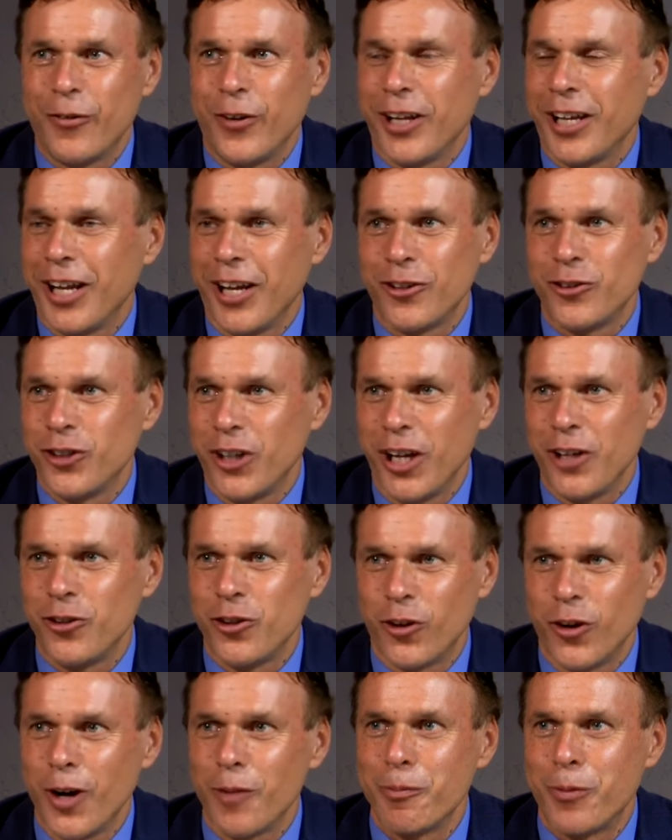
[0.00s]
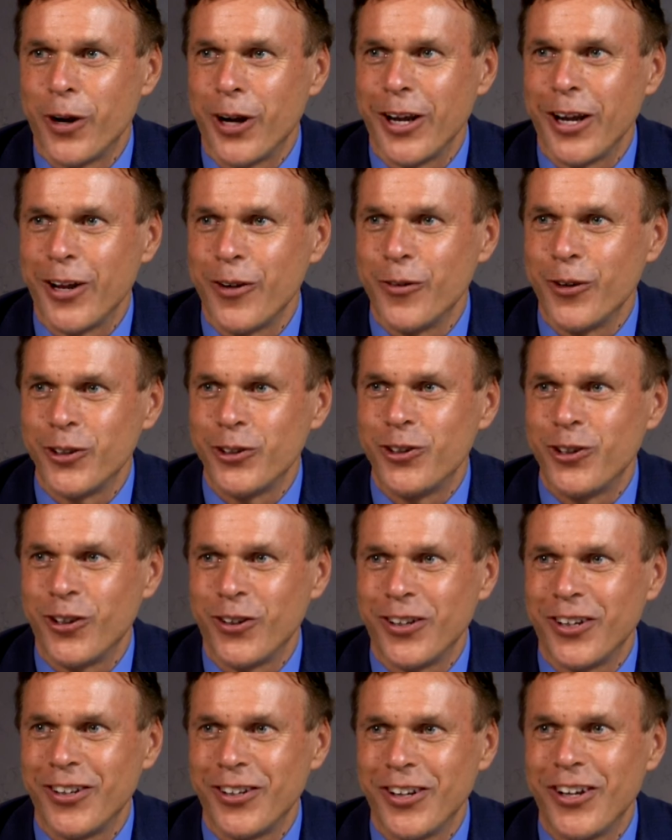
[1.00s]
we can't change your upbringing once
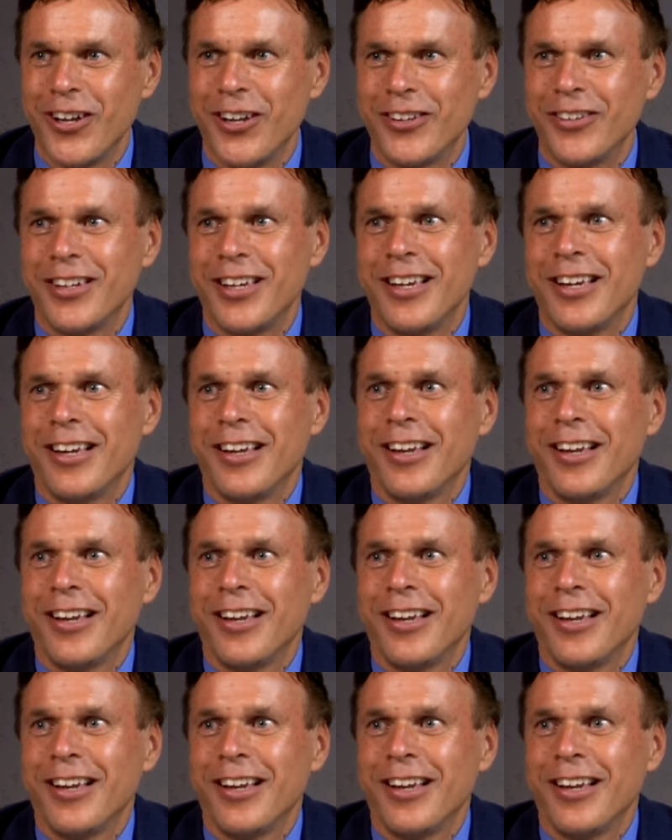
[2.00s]
you're an adult.